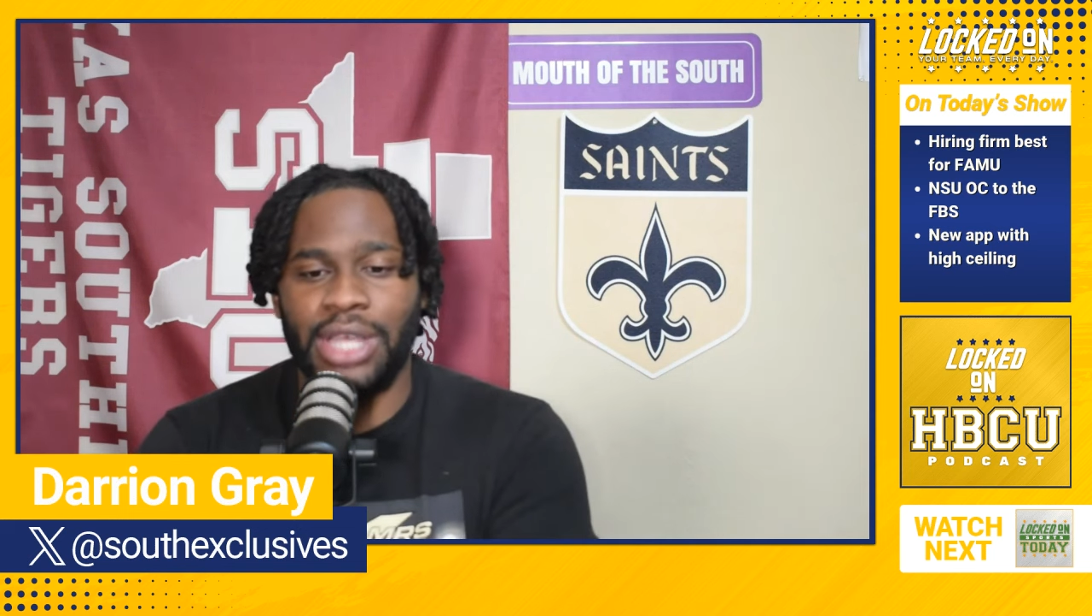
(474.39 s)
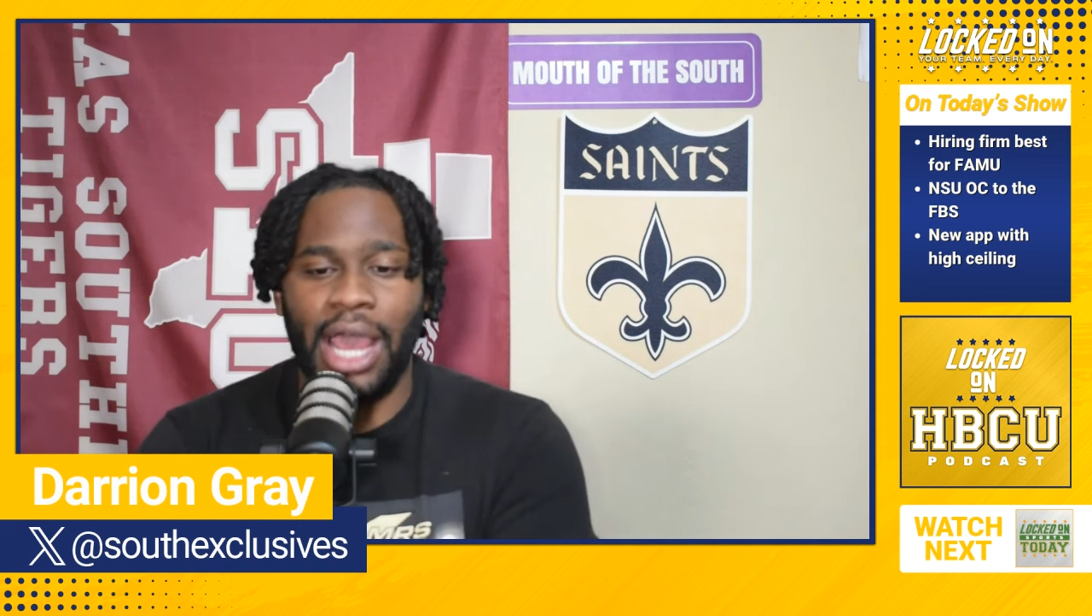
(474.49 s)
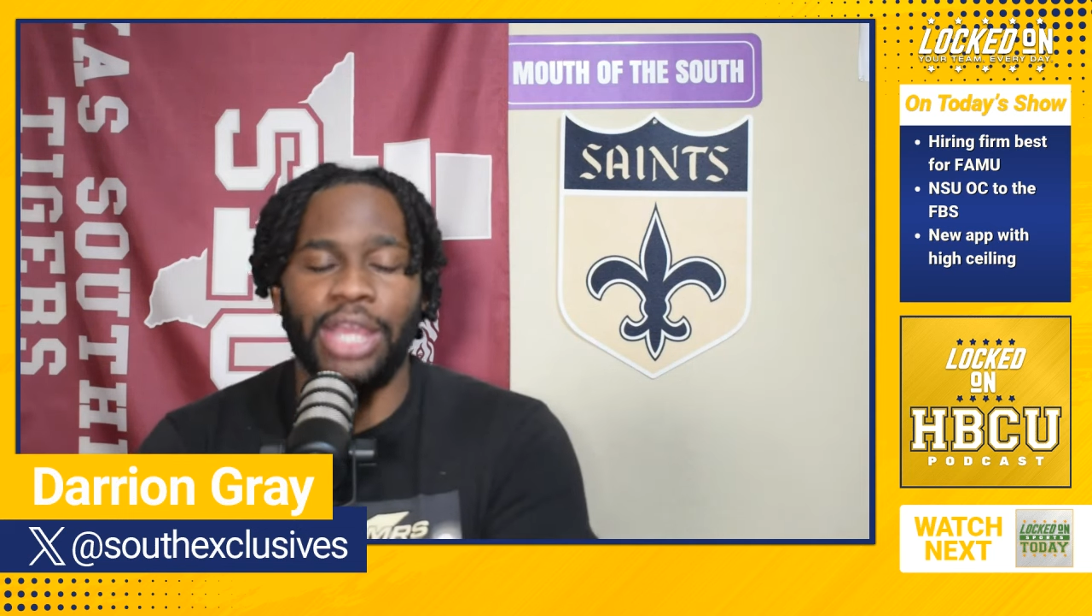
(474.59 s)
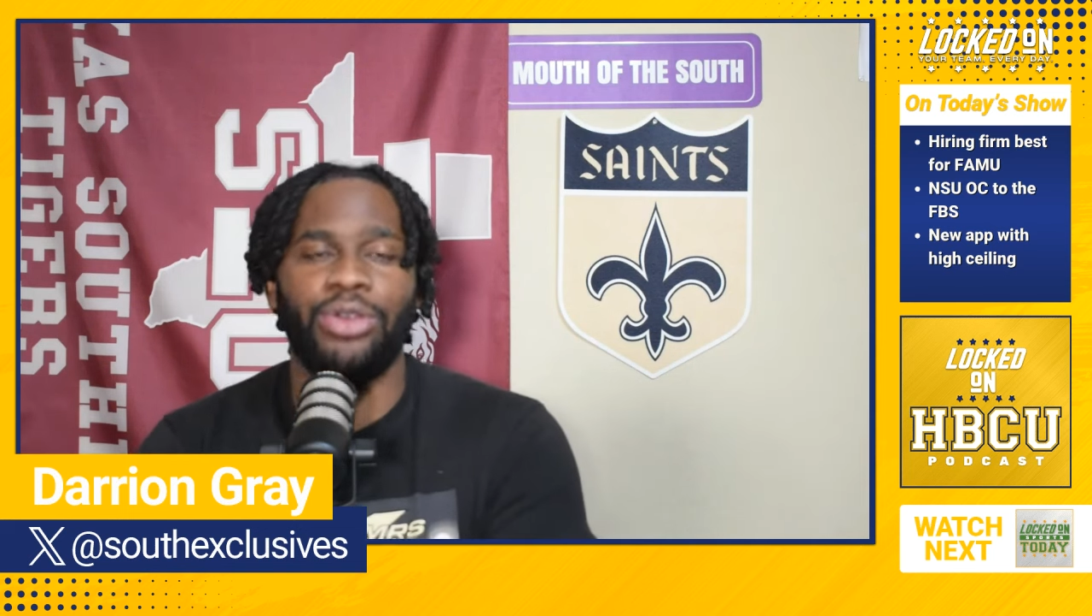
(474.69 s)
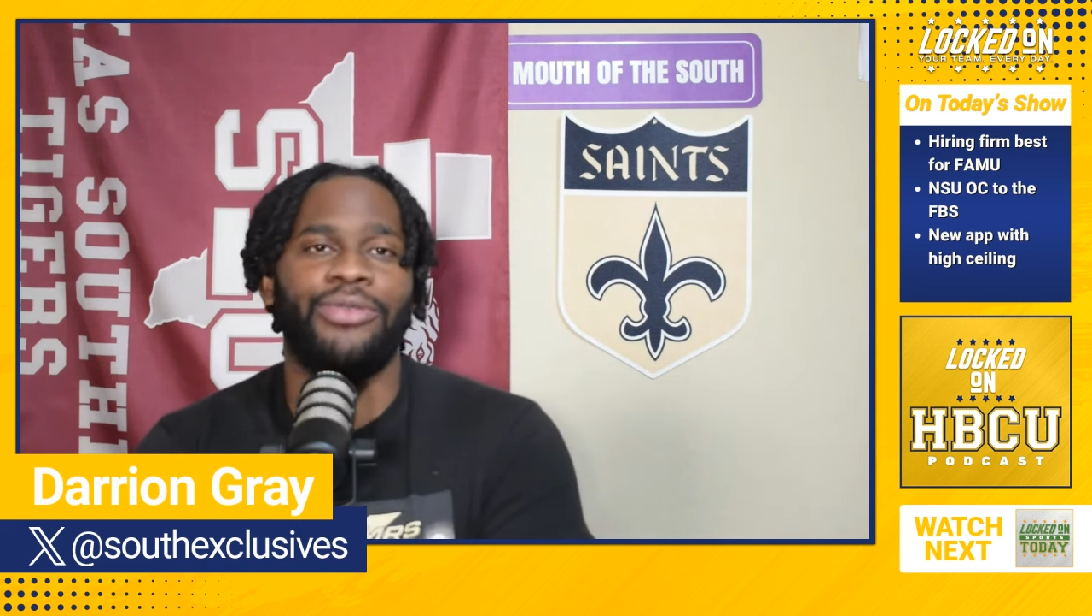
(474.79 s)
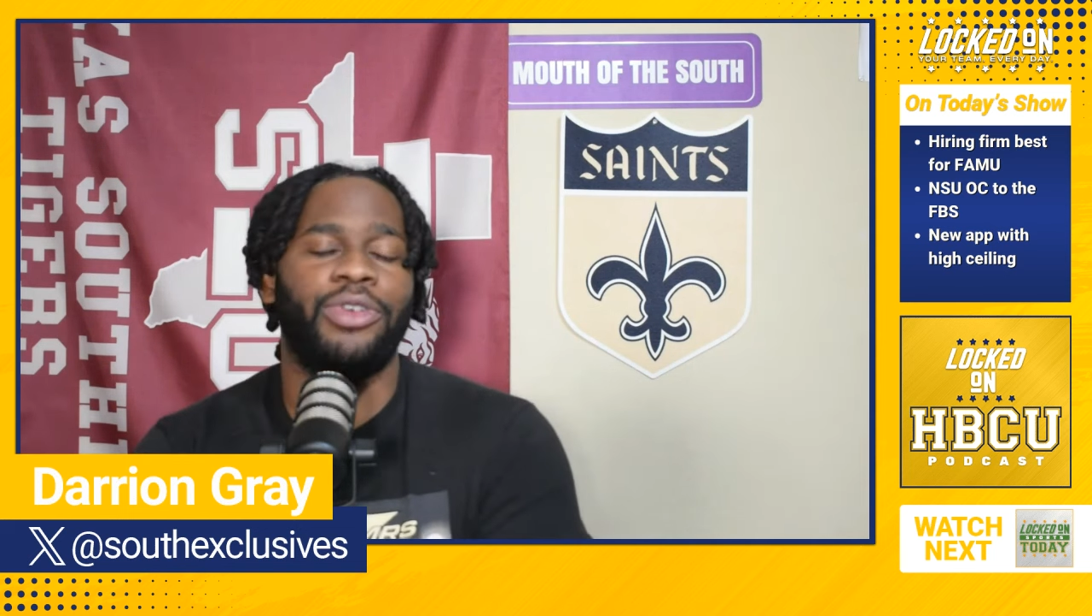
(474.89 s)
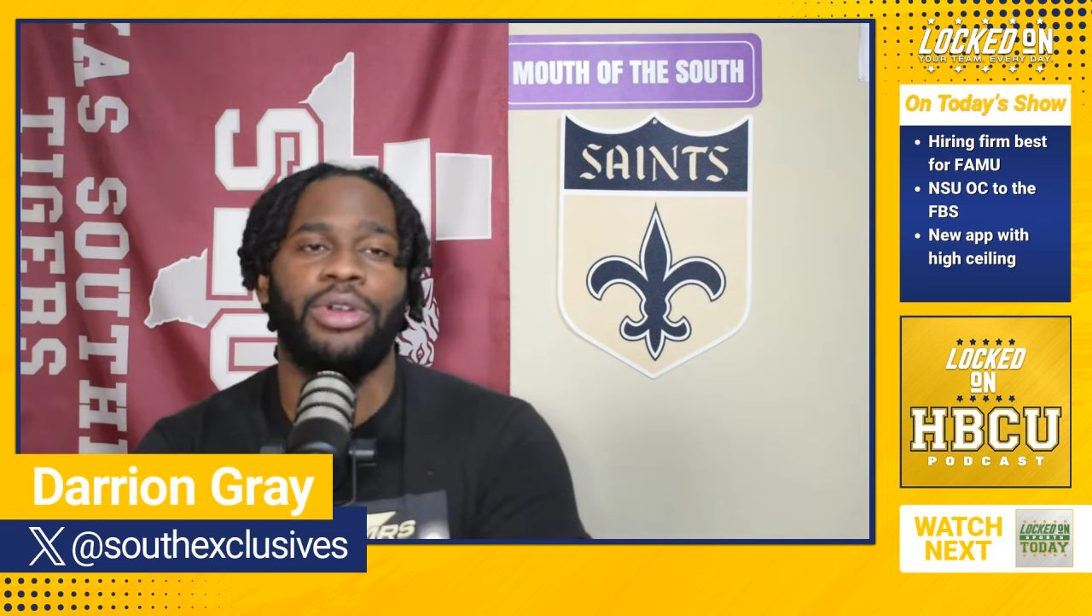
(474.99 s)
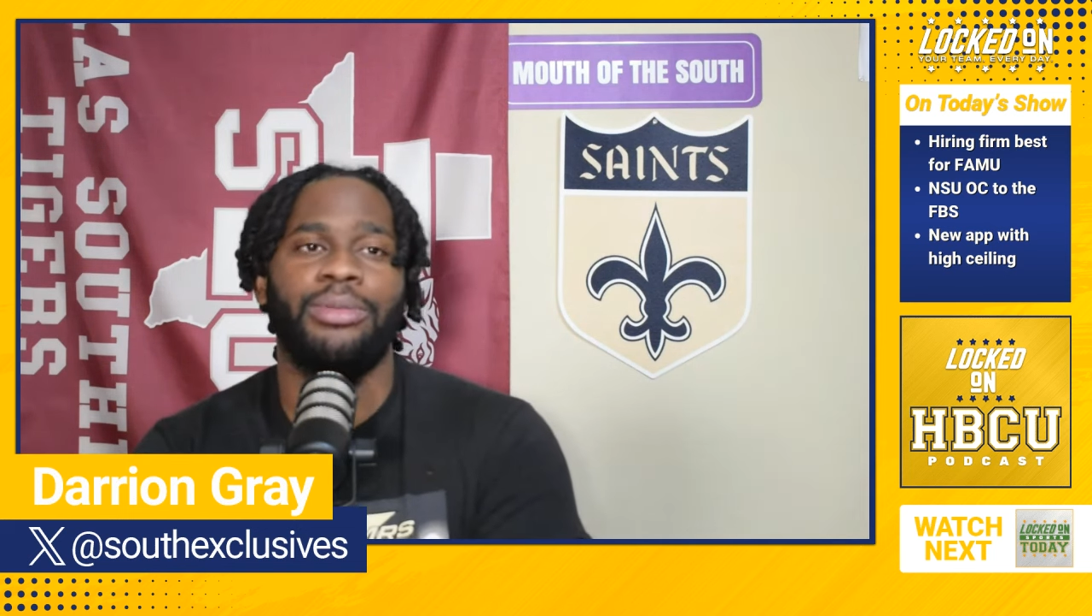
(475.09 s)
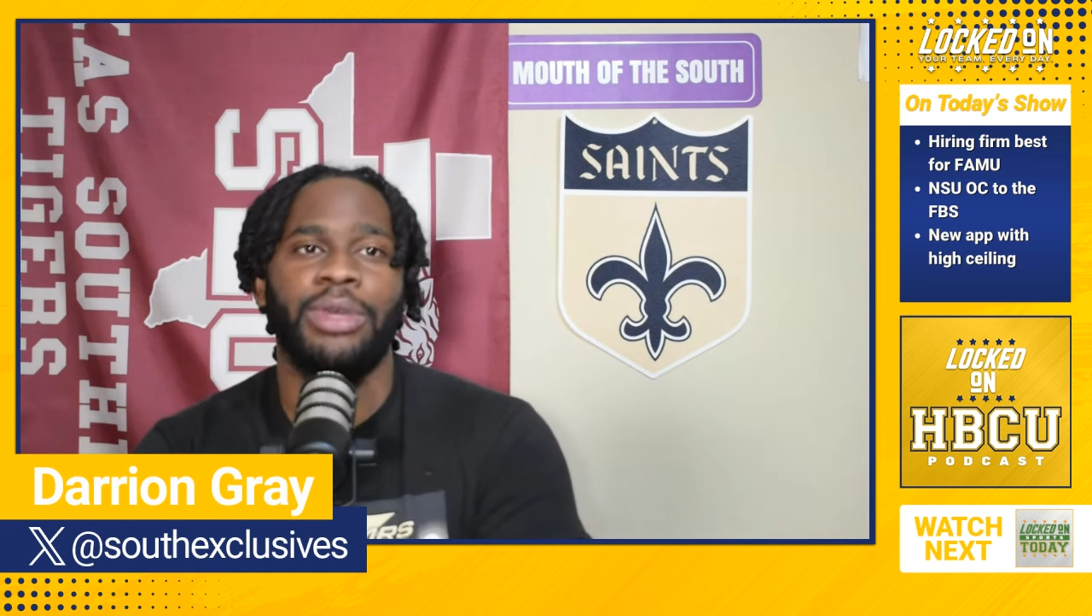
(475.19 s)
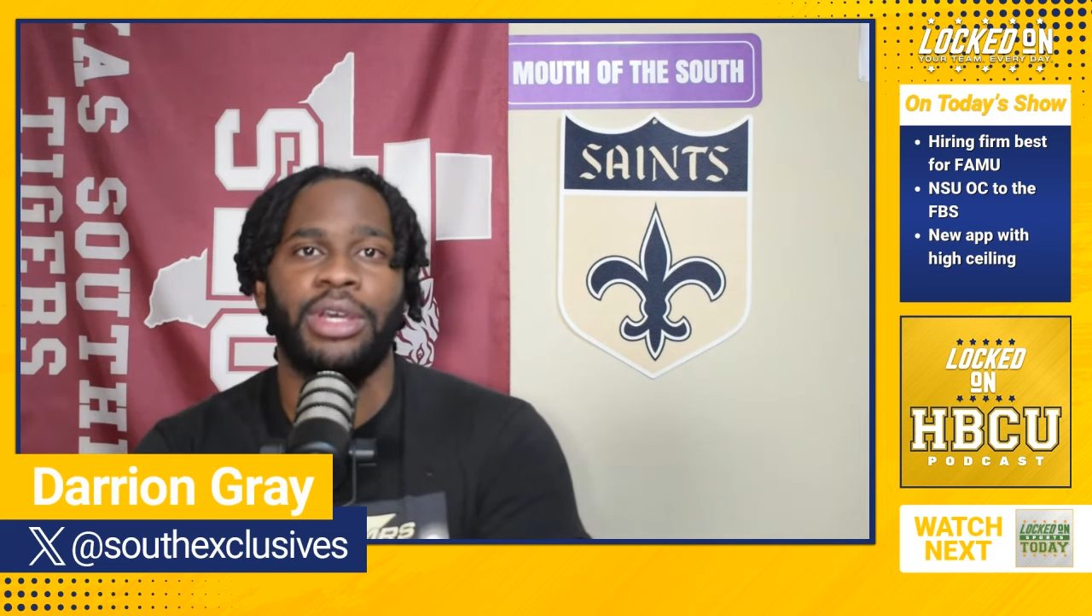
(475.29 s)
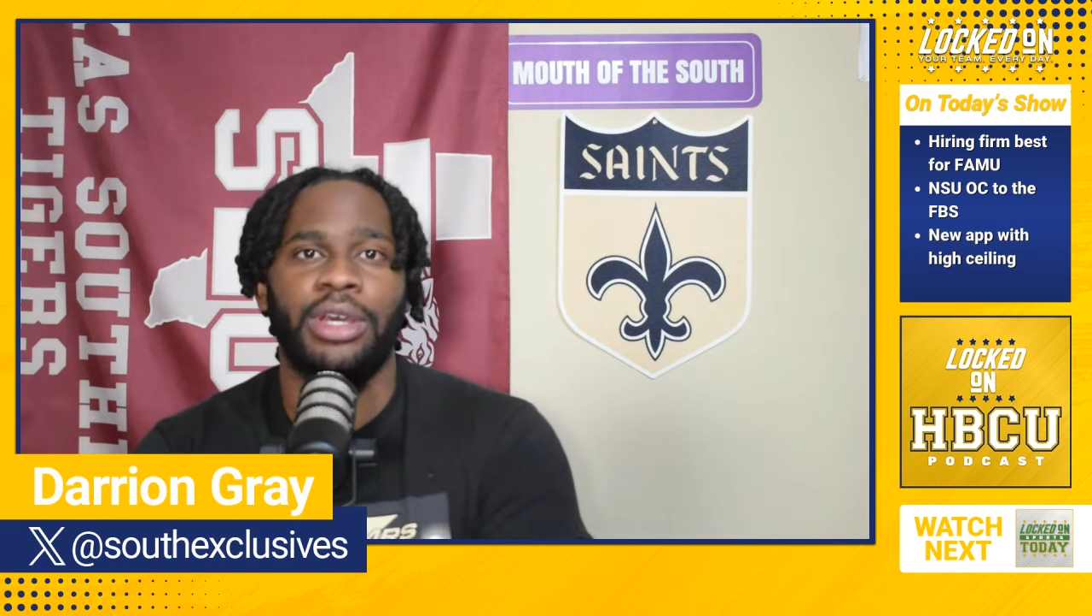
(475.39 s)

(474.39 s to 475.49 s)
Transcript: hiring firm,